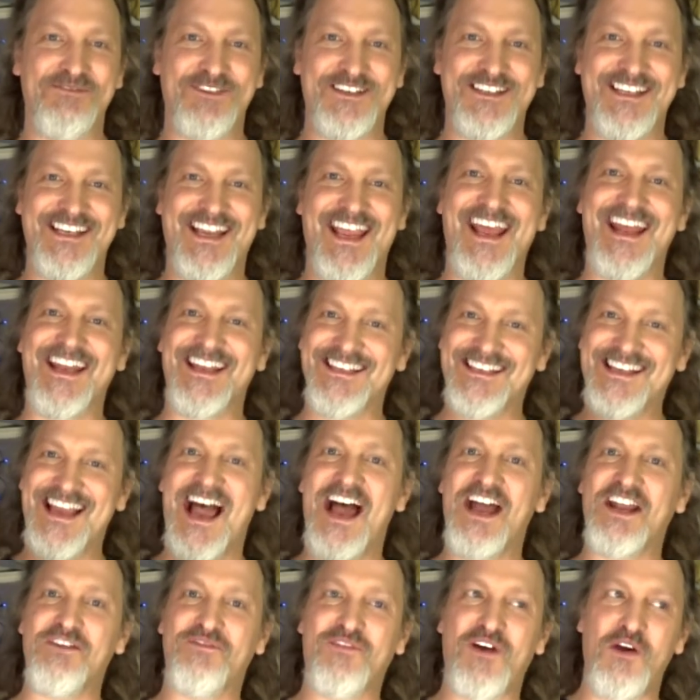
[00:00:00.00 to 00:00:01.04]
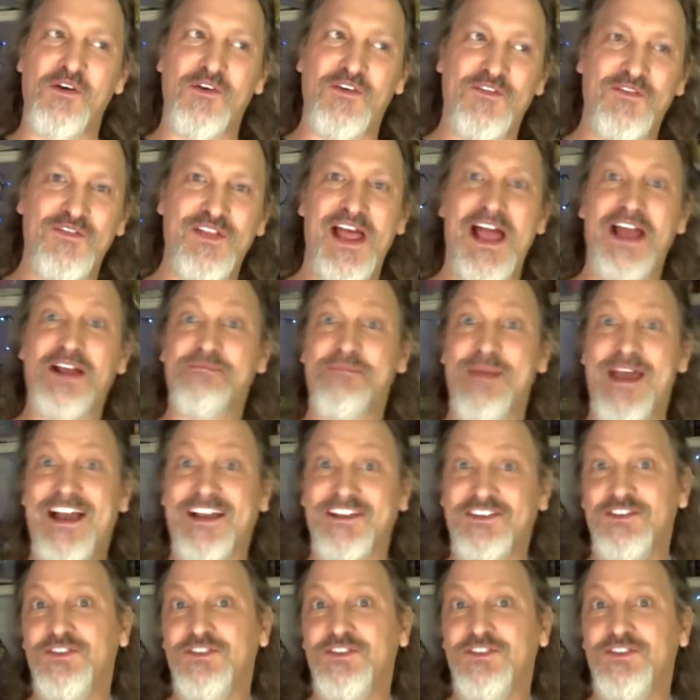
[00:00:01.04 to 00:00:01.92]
which again is kind of our reflect back